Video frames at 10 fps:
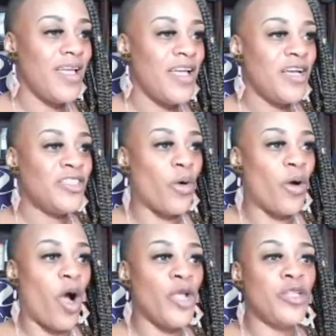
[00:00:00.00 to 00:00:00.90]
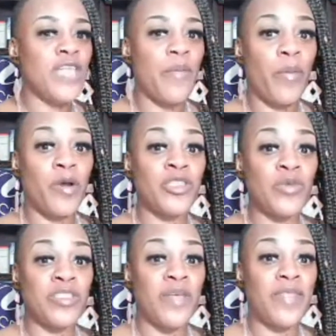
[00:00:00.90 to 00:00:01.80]
So are you the type of person when
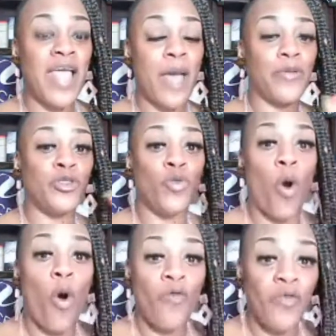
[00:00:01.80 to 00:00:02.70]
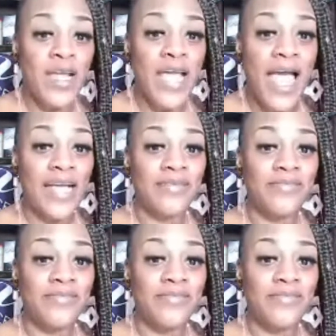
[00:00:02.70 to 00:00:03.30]
something happens, you overreact,